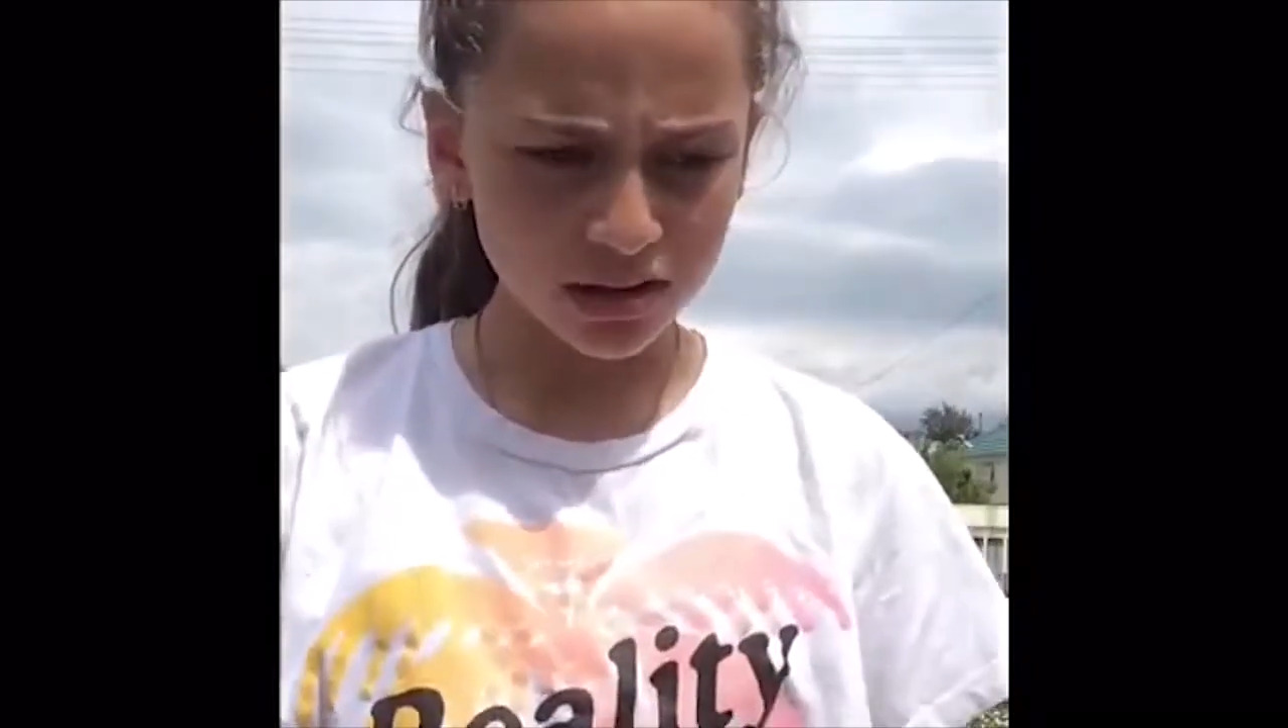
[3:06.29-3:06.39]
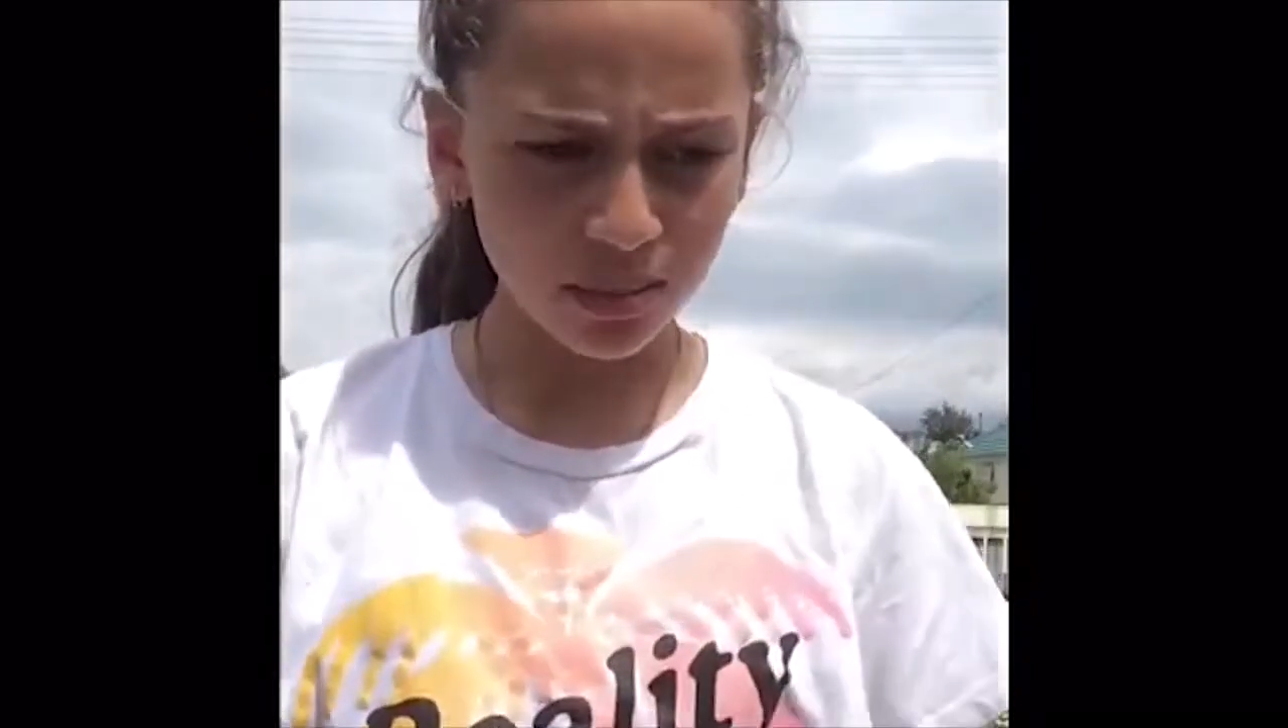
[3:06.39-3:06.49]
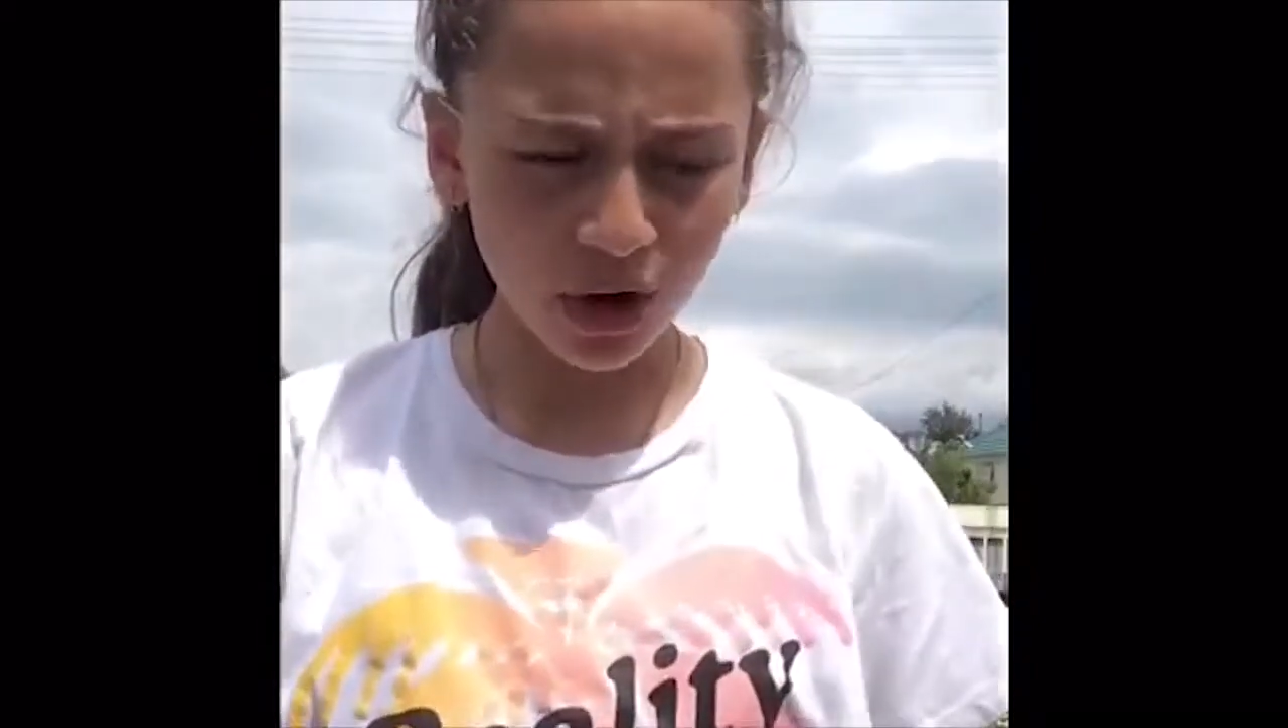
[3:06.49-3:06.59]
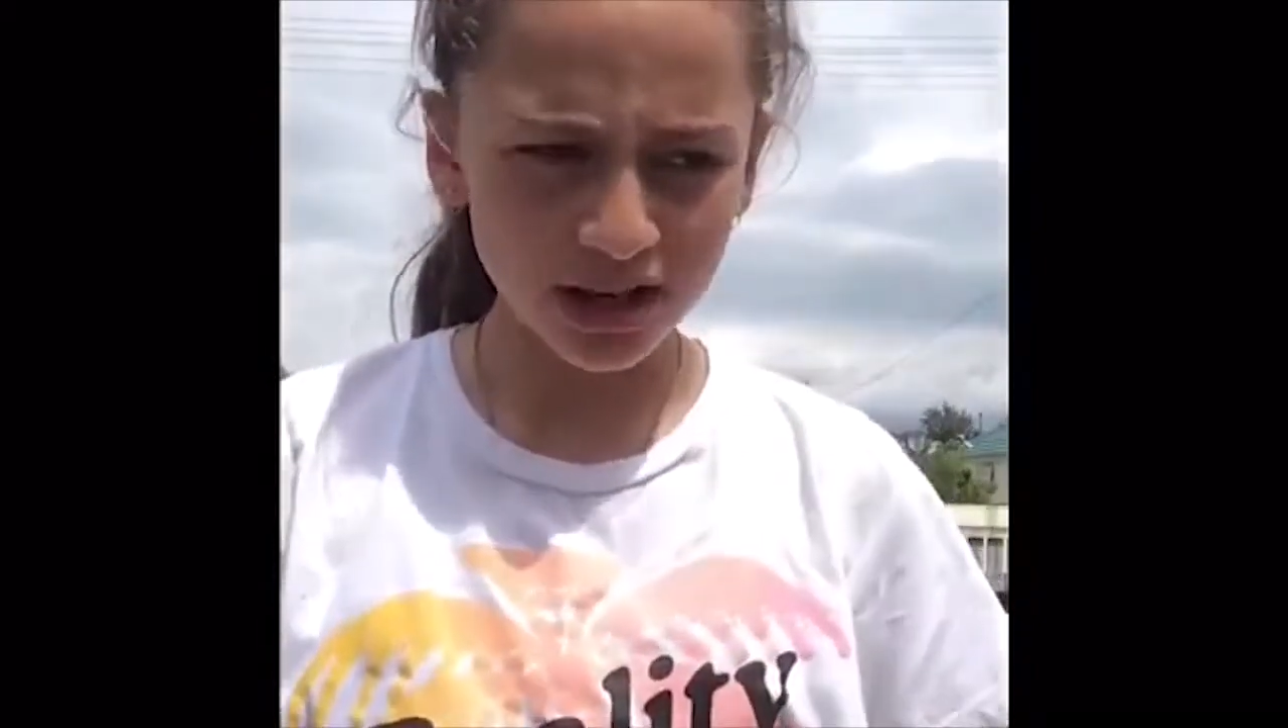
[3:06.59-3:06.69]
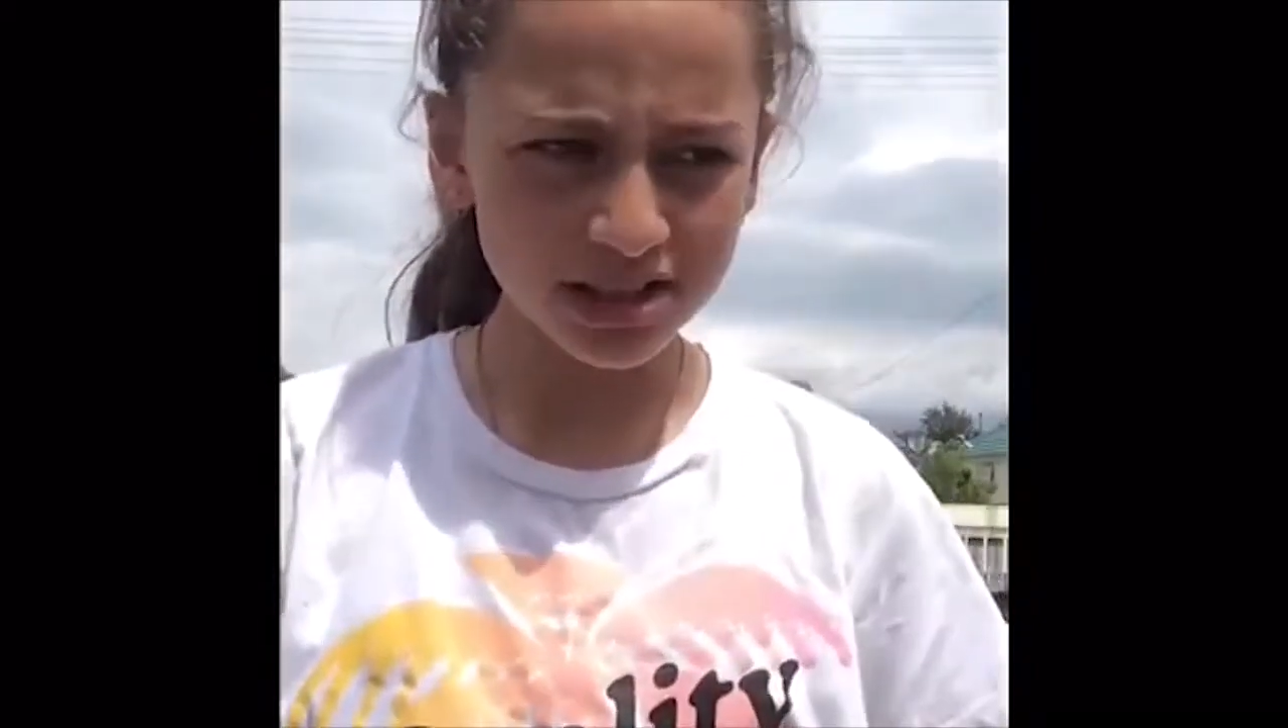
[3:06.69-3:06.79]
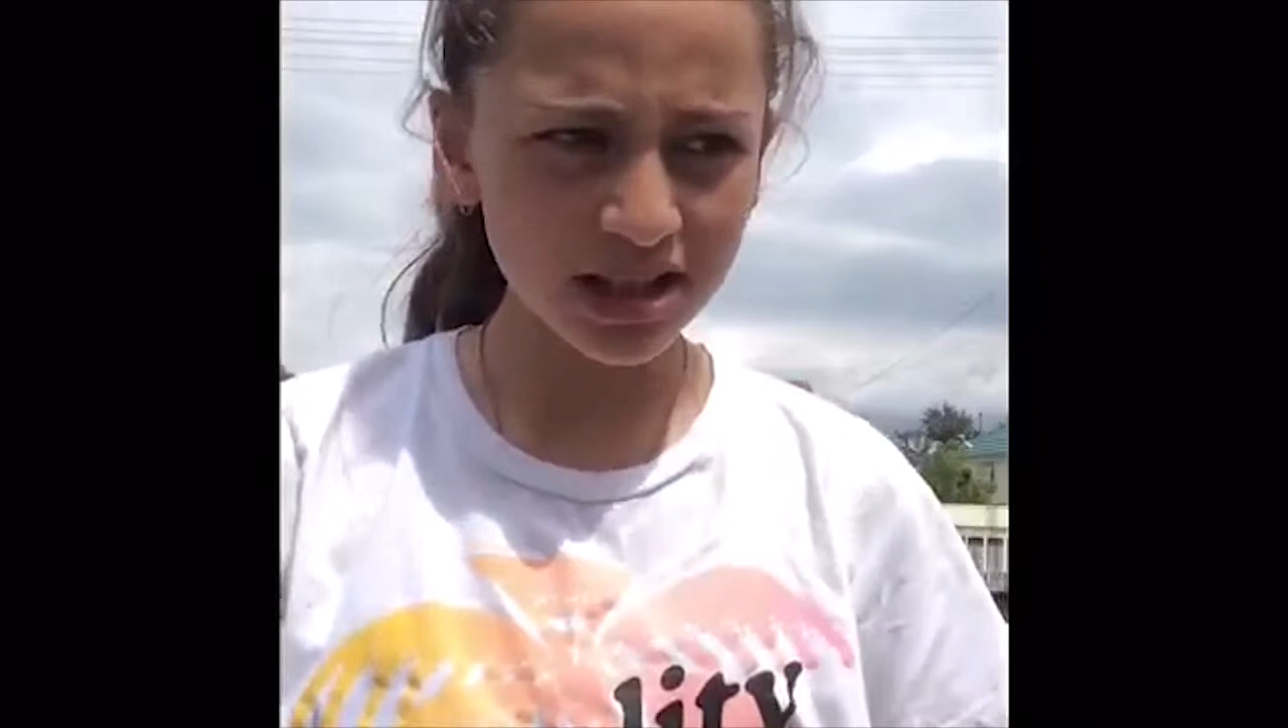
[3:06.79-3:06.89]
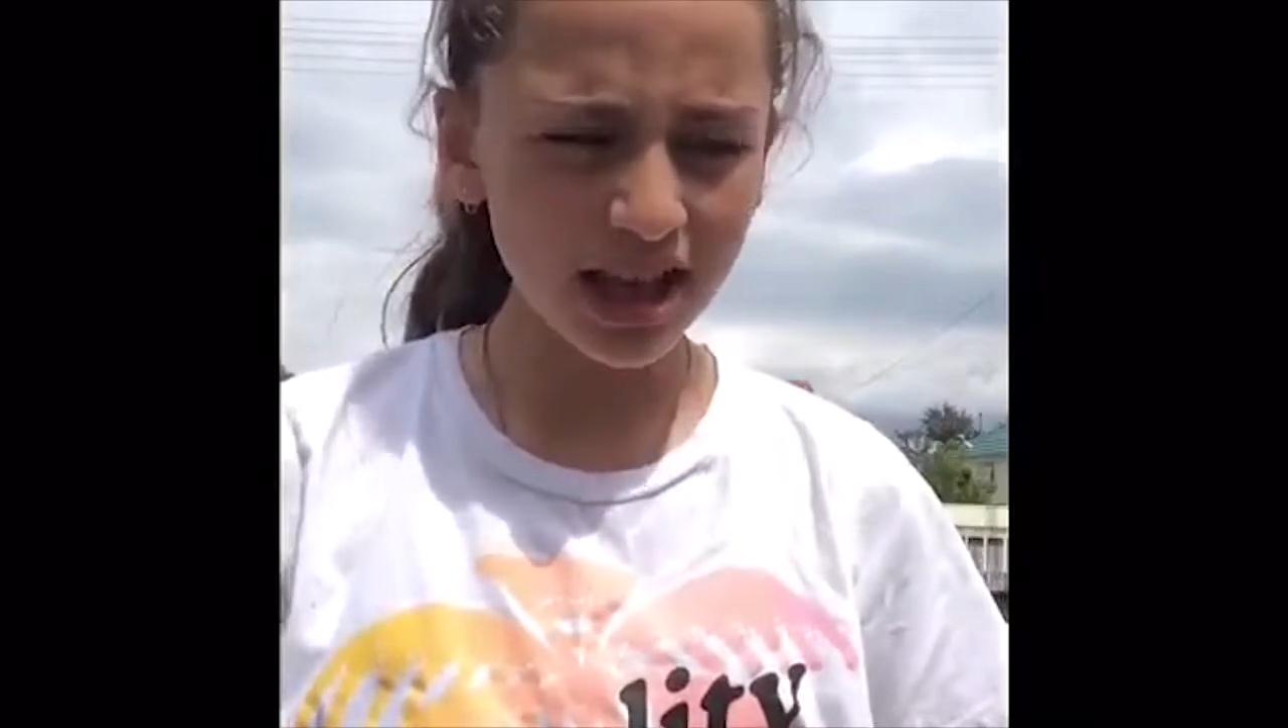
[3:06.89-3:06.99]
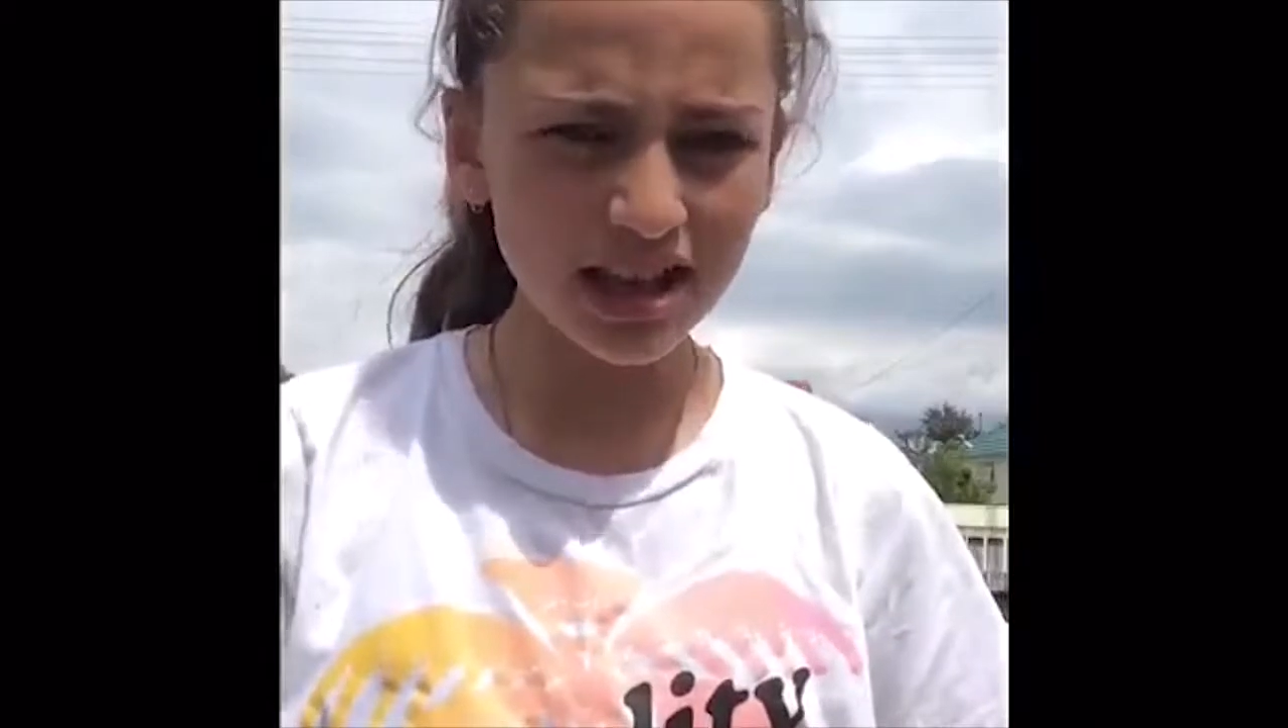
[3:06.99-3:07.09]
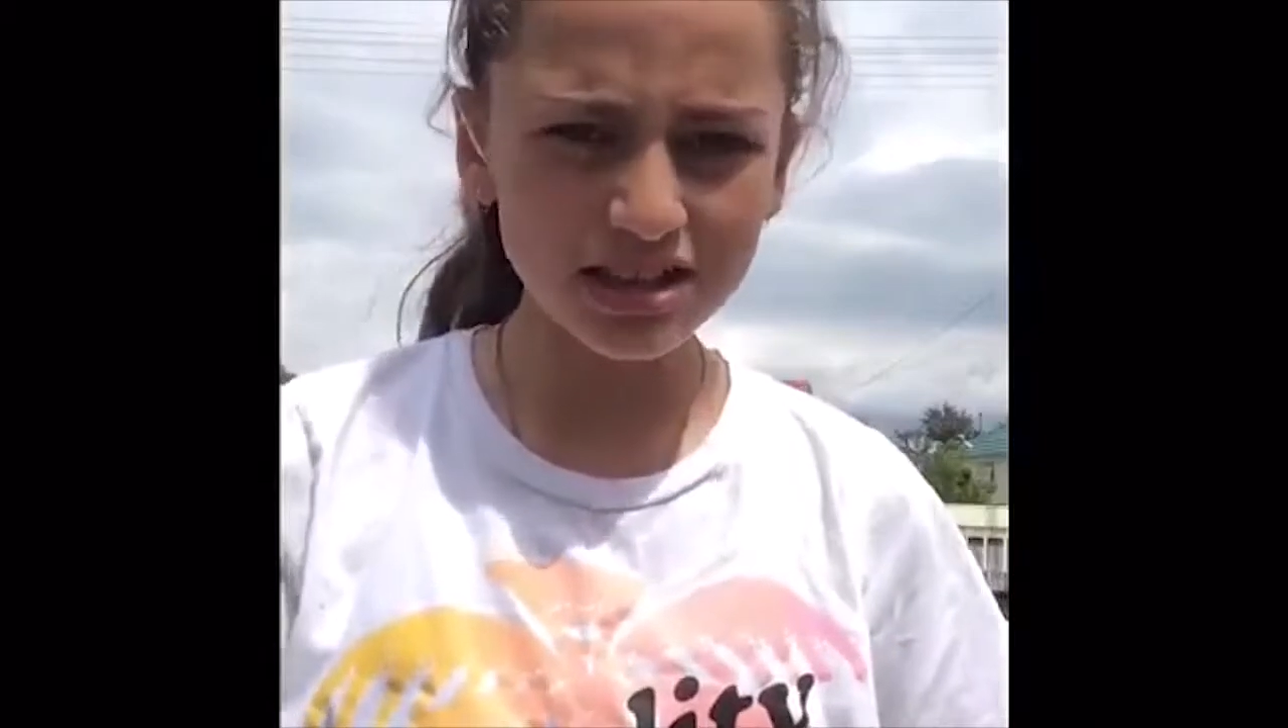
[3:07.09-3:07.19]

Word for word: surprisingly,